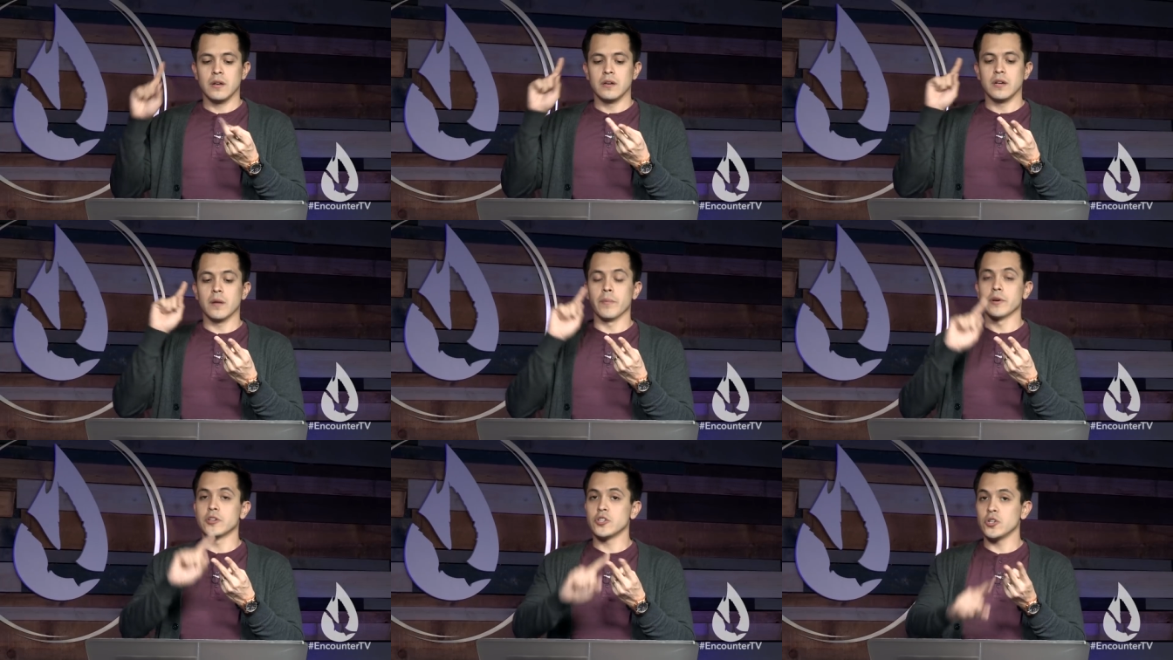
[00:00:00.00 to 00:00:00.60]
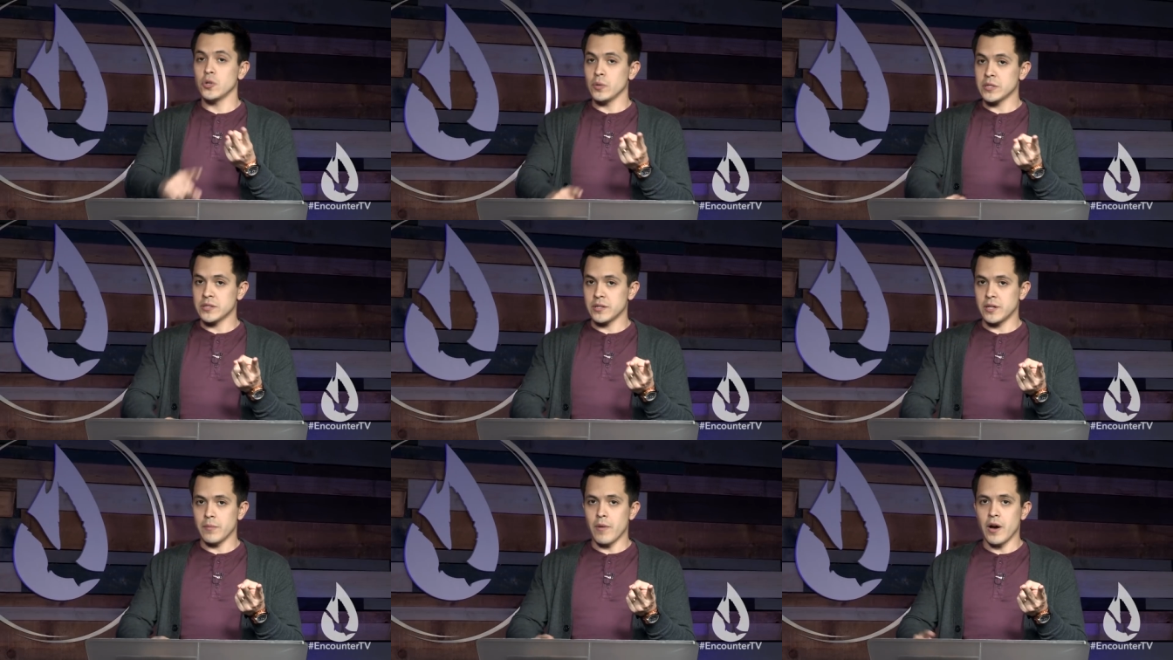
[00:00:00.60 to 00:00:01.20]
number 2 is
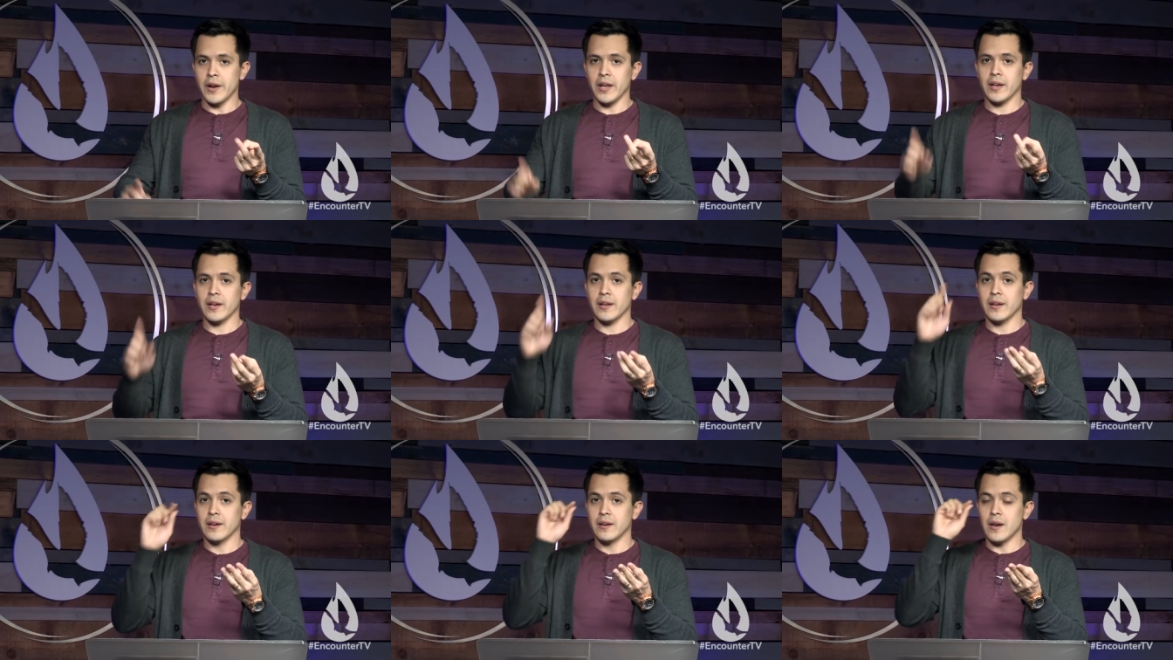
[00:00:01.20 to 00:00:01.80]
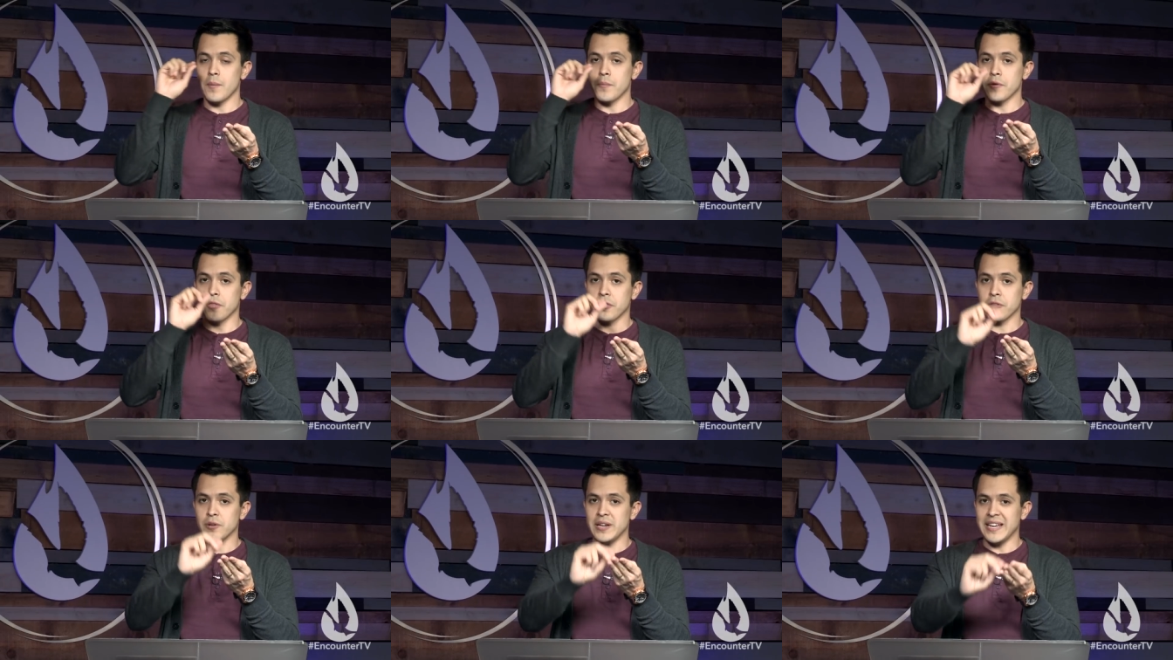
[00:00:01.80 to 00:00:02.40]
the demonic, number
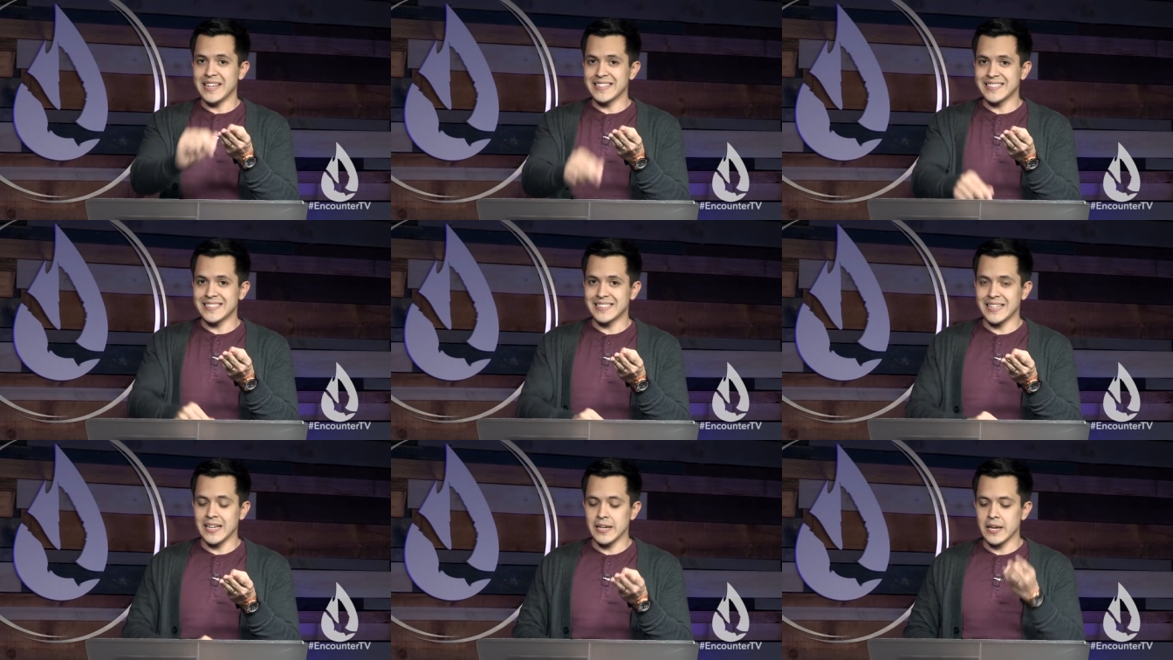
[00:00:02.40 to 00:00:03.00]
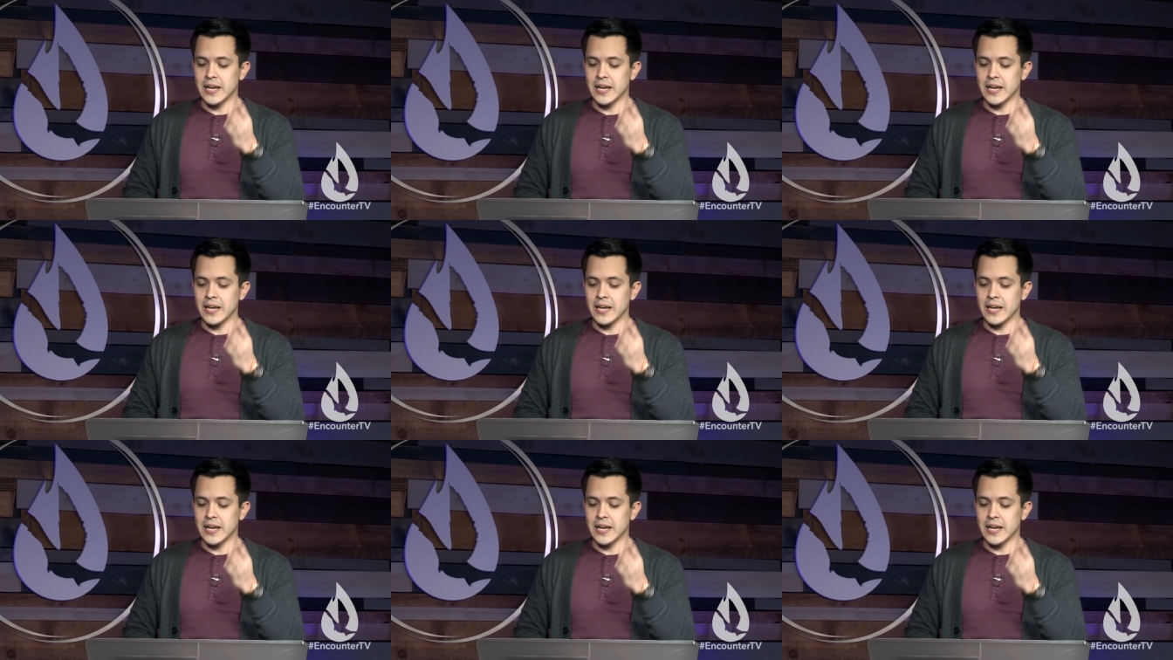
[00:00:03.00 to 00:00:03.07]
3 is sin,